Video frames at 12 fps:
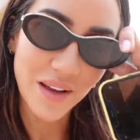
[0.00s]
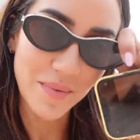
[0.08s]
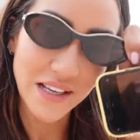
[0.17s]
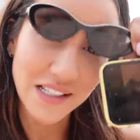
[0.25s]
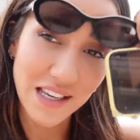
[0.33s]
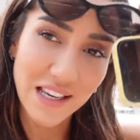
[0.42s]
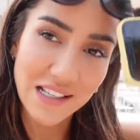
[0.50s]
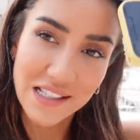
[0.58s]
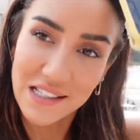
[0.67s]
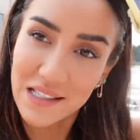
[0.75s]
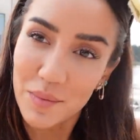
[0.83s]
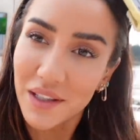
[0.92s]
amazing. It's
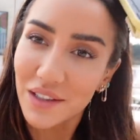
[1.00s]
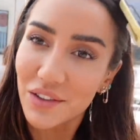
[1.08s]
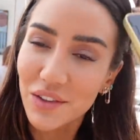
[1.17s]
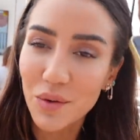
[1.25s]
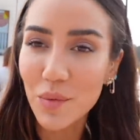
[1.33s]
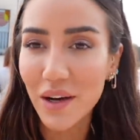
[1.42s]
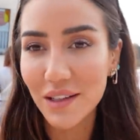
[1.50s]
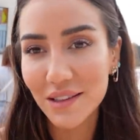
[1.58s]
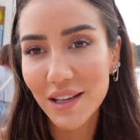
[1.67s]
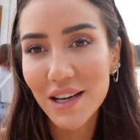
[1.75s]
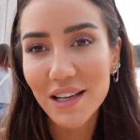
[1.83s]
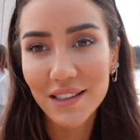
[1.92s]
similar to the
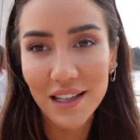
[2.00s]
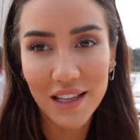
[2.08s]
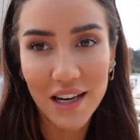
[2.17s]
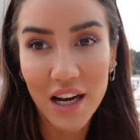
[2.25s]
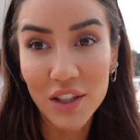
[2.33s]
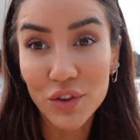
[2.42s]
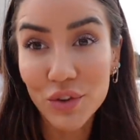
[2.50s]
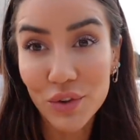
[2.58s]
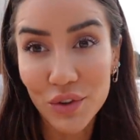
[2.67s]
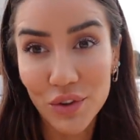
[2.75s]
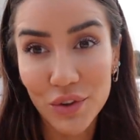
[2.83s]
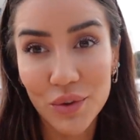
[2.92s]
one that I
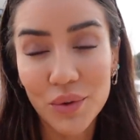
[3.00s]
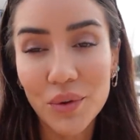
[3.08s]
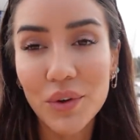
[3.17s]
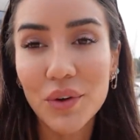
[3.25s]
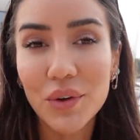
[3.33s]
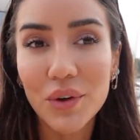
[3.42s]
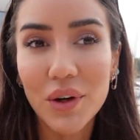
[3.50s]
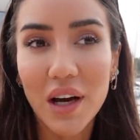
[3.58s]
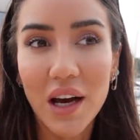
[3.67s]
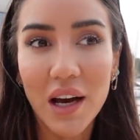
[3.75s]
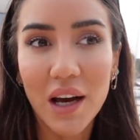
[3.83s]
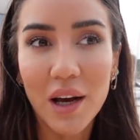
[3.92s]
took you
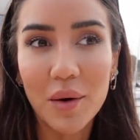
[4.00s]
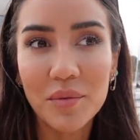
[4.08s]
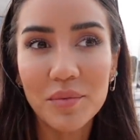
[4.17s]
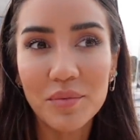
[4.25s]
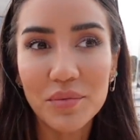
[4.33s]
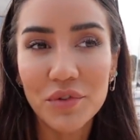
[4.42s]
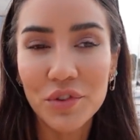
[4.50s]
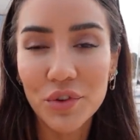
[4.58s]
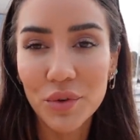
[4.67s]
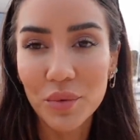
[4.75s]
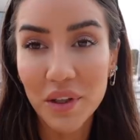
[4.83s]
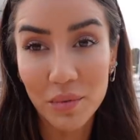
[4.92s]

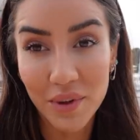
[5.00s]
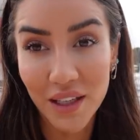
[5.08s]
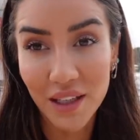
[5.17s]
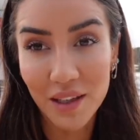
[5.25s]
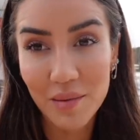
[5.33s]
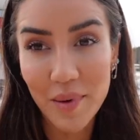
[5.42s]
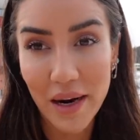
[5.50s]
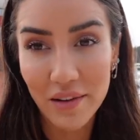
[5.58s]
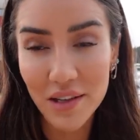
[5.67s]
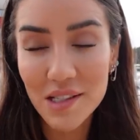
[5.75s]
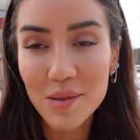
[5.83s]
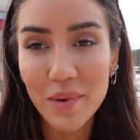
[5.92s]
to with me in
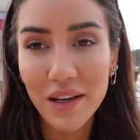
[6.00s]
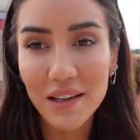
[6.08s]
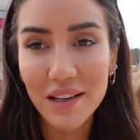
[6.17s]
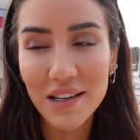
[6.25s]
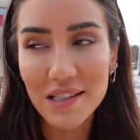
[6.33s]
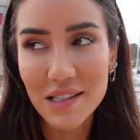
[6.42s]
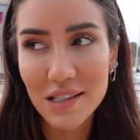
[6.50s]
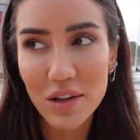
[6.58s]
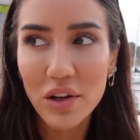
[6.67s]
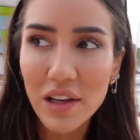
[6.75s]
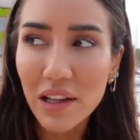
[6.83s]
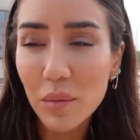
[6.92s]
Paris, but it's
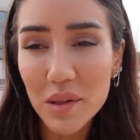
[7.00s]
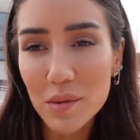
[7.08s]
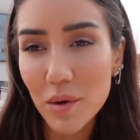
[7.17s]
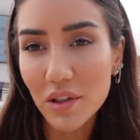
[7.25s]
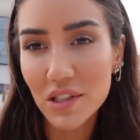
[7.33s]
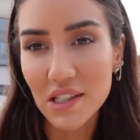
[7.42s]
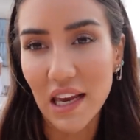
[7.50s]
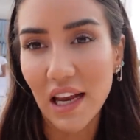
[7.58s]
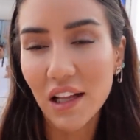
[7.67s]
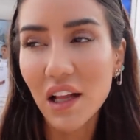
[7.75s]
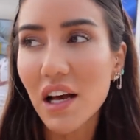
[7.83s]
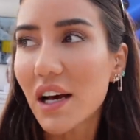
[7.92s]
on a little bit smaller
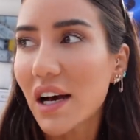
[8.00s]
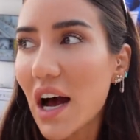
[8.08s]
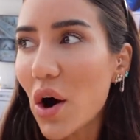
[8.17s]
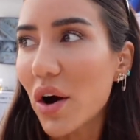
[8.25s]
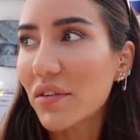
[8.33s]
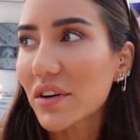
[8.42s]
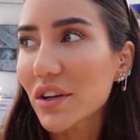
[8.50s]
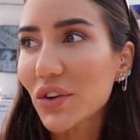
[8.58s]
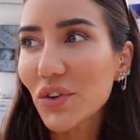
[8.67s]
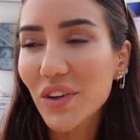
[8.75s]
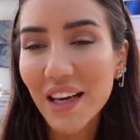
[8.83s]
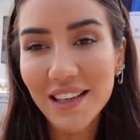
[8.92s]
scale. However,
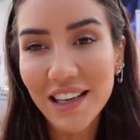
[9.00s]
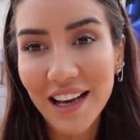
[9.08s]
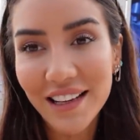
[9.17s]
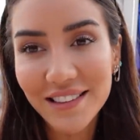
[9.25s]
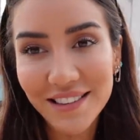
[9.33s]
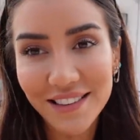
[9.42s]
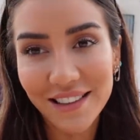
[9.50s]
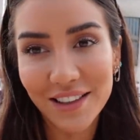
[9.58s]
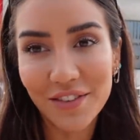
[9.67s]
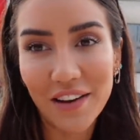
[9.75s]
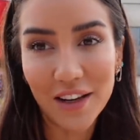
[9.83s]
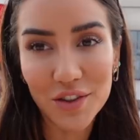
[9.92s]
you can get
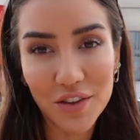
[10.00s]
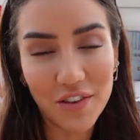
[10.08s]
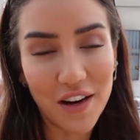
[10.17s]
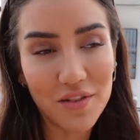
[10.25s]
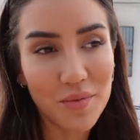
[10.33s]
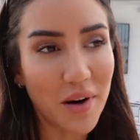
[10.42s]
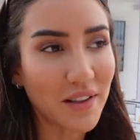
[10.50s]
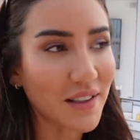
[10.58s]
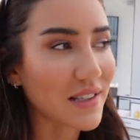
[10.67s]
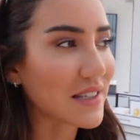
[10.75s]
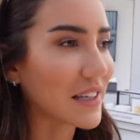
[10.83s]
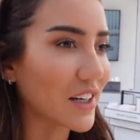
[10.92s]
the Factory 5
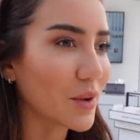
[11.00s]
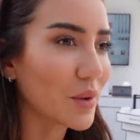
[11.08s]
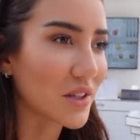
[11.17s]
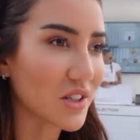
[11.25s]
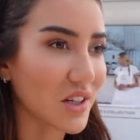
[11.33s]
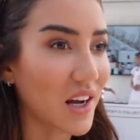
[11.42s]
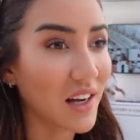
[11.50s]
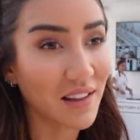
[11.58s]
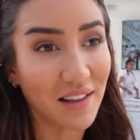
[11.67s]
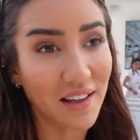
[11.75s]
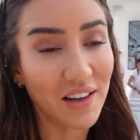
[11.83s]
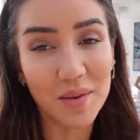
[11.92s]
products here, which I
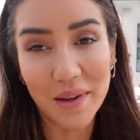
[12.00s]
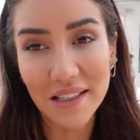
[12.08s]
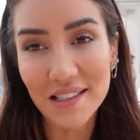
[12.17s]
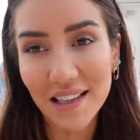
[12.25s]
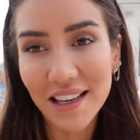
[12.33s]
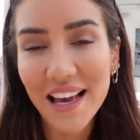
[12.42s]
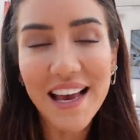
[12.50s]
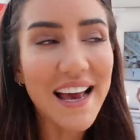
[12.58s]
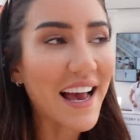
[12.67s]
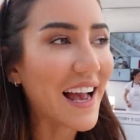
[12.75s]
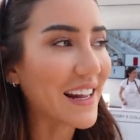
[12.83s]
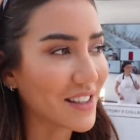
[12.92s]
think are amazing.
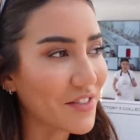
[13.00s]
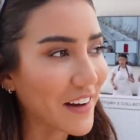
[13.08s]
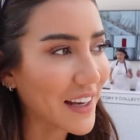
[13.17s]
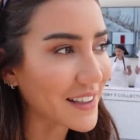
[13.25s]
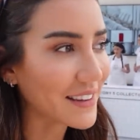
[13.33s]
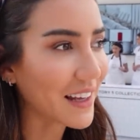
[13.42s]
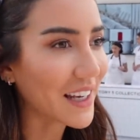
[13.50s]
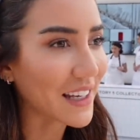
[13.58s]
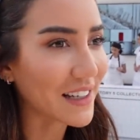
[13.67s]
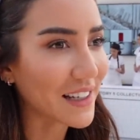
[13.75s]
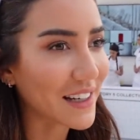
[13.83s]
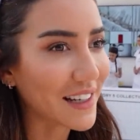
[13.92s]
And in fact, like,